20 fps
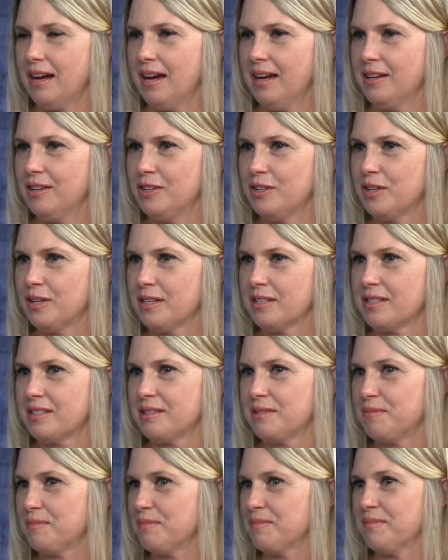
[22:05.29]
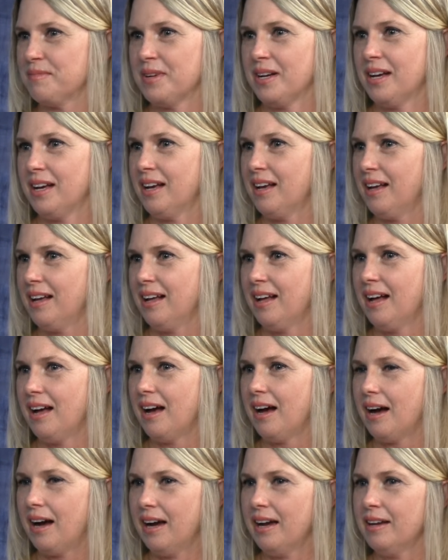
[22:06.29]
I just
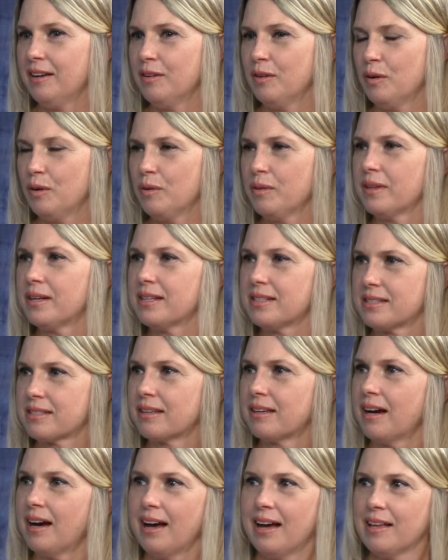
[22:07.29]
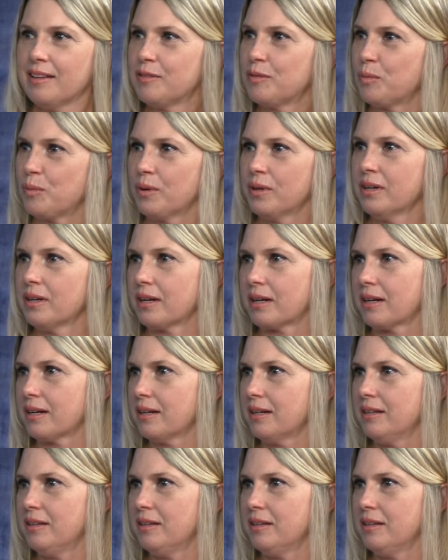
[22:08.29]
Let, I know that God's it's hands. God's work.